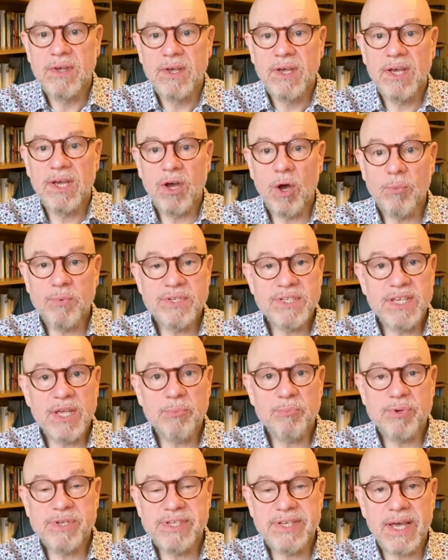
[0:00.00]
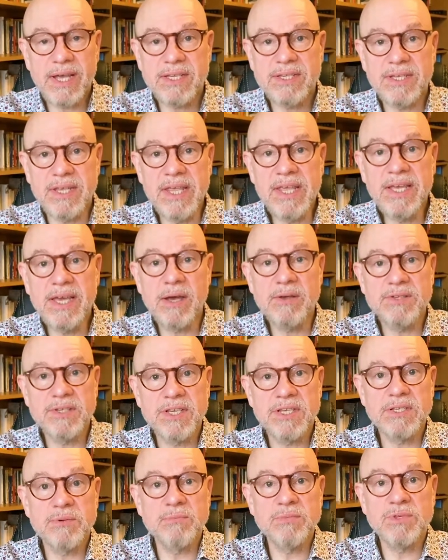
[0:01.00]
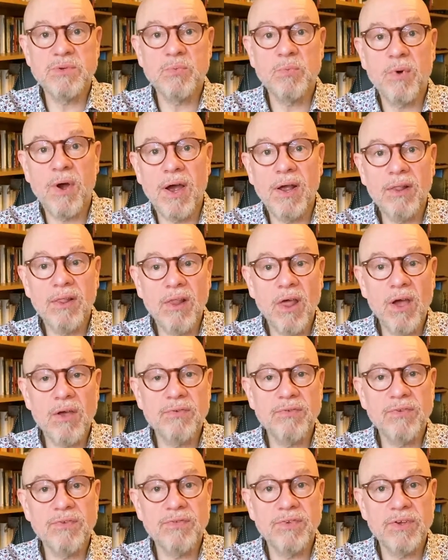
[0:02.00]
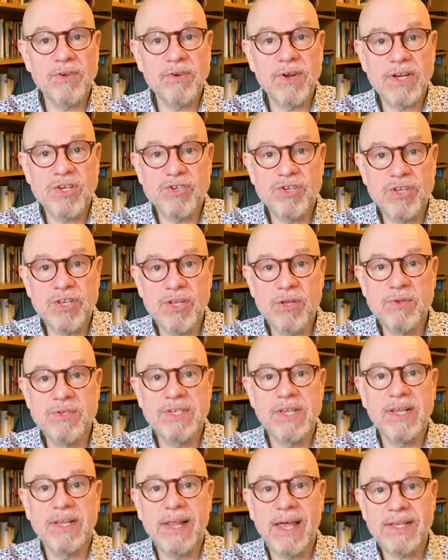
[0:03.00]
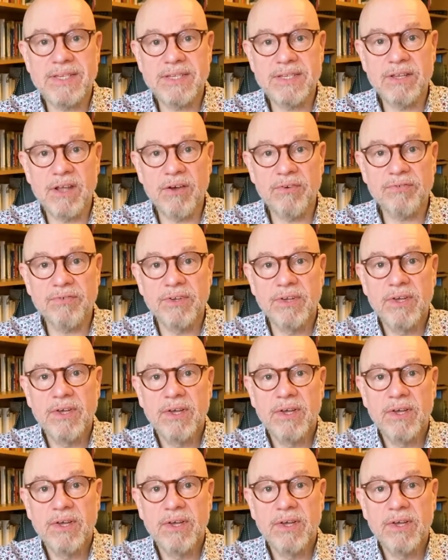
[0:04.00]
Obviously, it protects ecosystems and wildlife if you're actually using less stuff